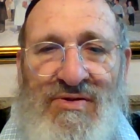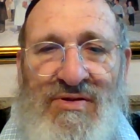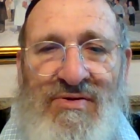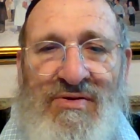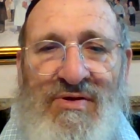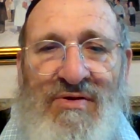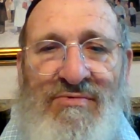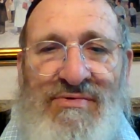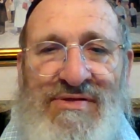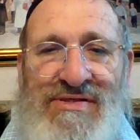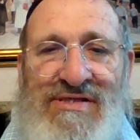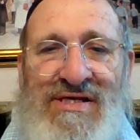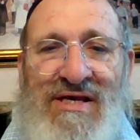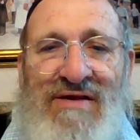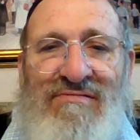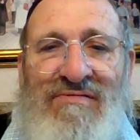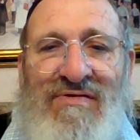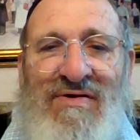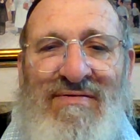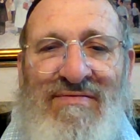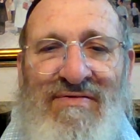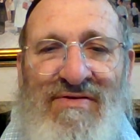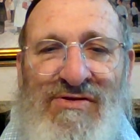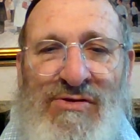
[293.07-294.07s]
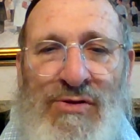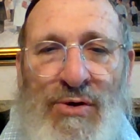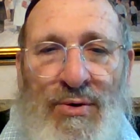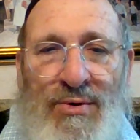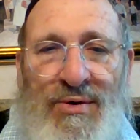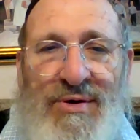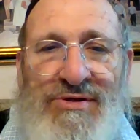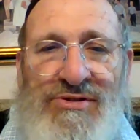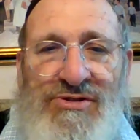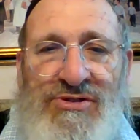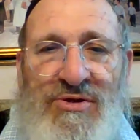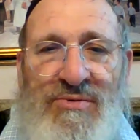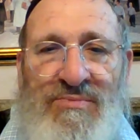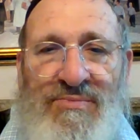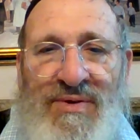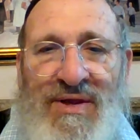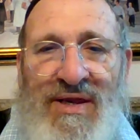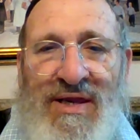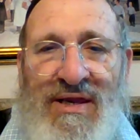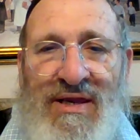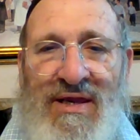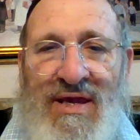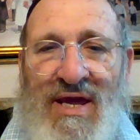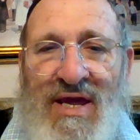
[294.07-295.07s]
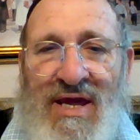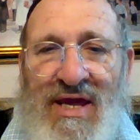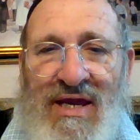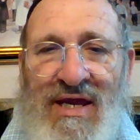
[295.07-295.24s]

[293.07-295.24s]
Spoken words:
receiving of the Torah should be